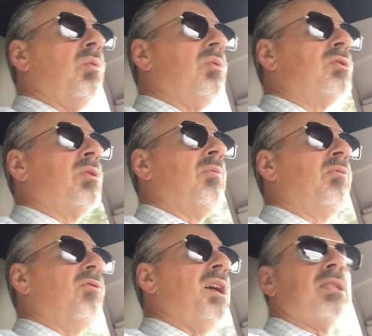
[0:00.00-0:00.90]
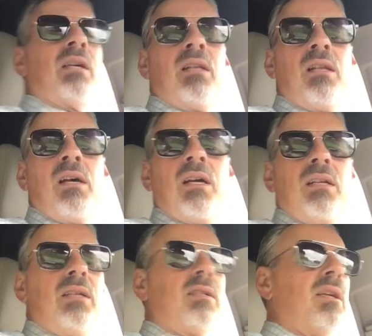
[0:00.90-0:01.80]
some friends online,
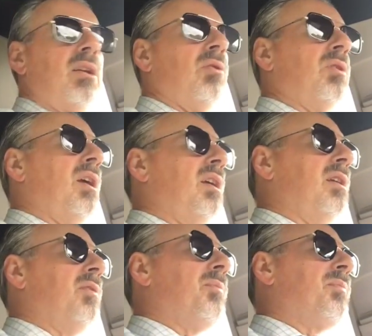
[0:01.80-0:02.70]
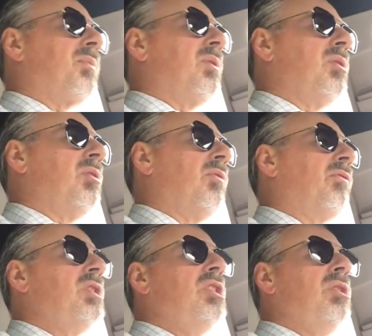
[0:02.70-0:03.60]
they say, okay,
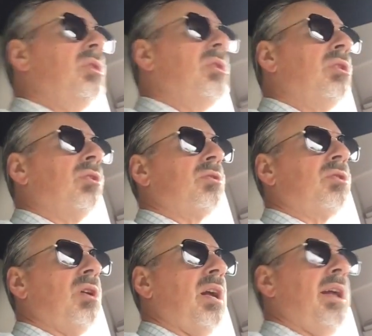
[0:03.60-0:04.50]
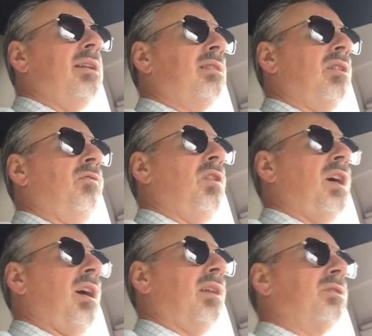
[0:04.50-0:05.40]
for years they're
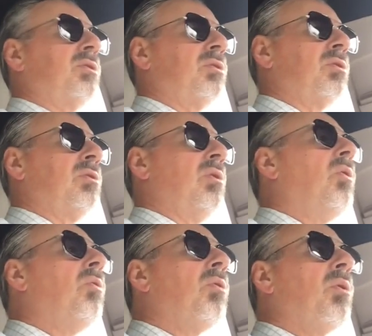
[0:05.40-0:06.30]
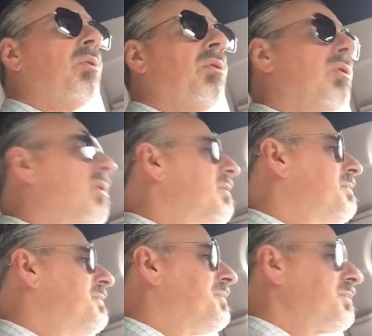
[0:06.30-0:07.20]
anti-vax or they're
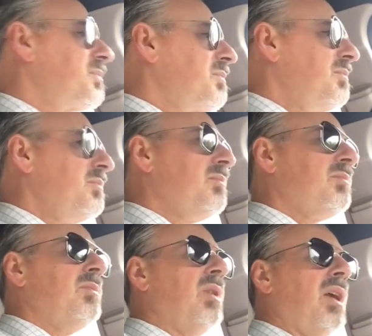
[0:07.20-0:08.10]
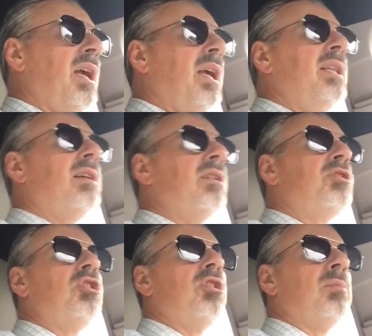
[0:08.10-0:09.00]

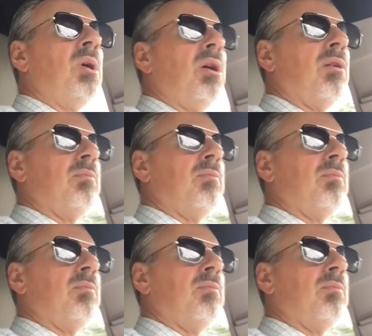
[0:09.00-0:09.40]
anti-GMO.